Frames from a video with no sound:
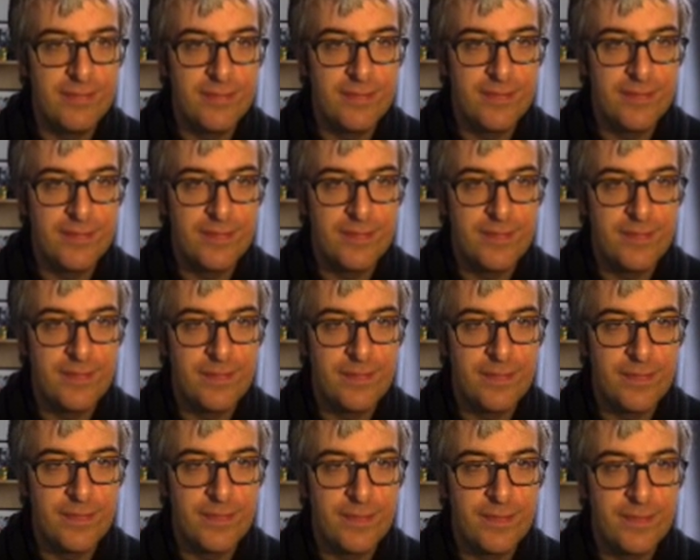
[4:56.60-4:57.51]

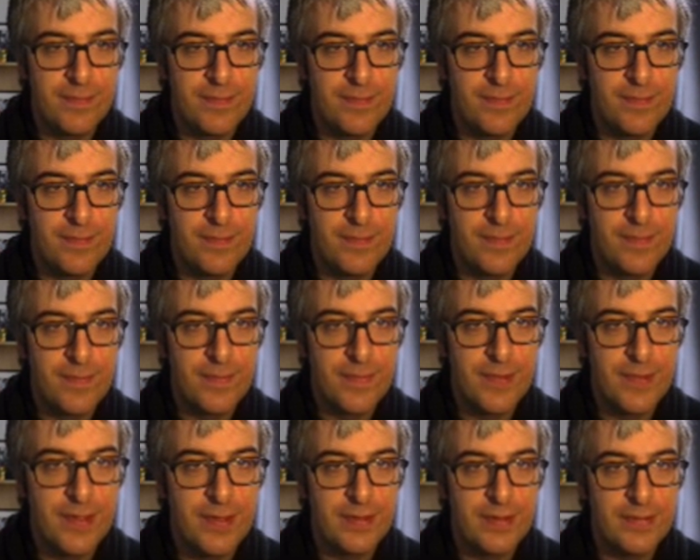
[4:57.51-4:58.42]

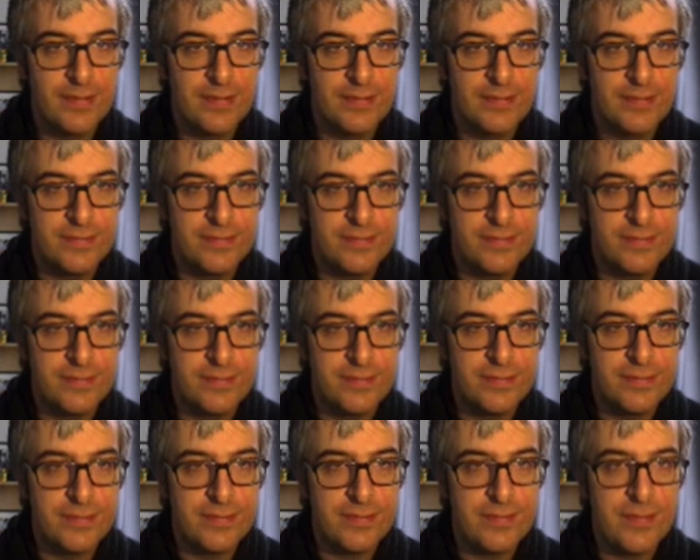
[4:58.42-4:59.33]

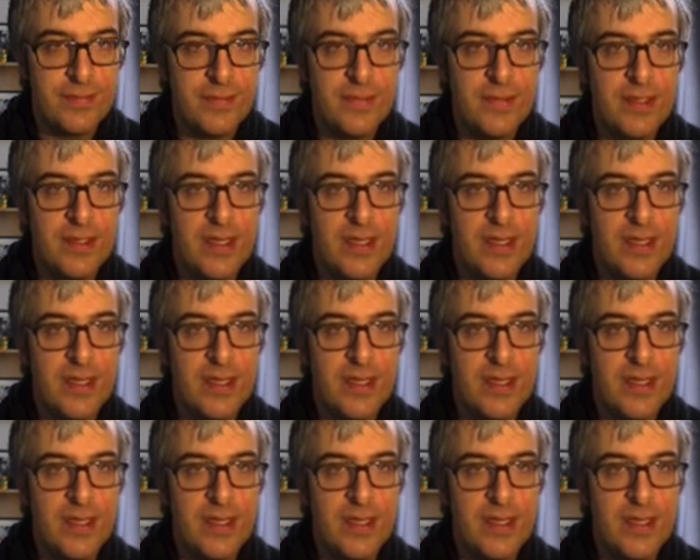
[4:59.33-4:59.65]
Nothing is said.